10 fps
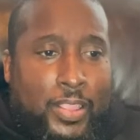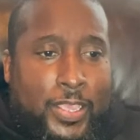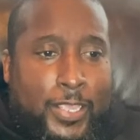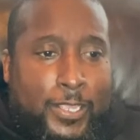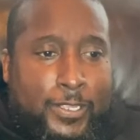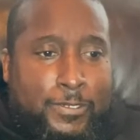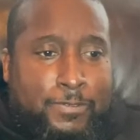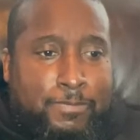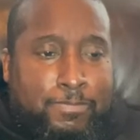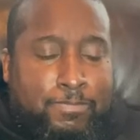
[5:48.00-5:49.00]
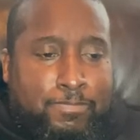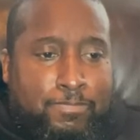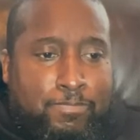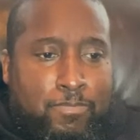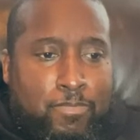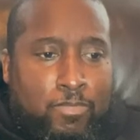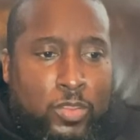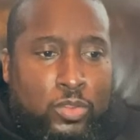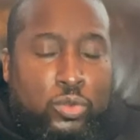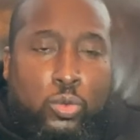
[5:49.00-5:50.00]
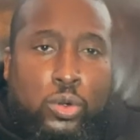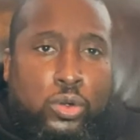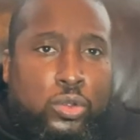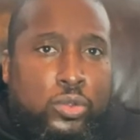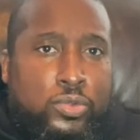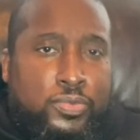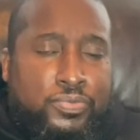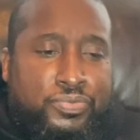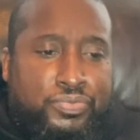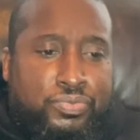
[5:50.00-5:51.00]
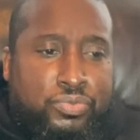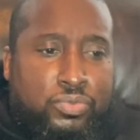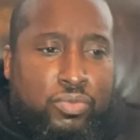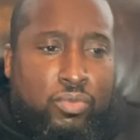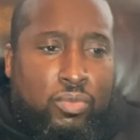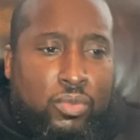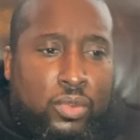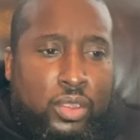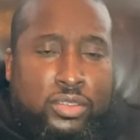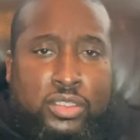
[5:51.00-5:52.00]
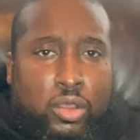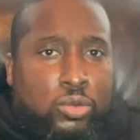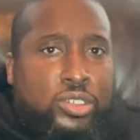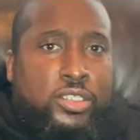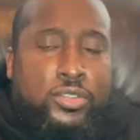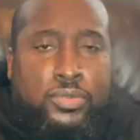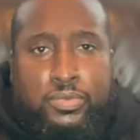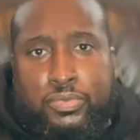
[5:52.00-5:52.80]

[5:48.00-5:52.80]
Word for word: And the world is the ocean.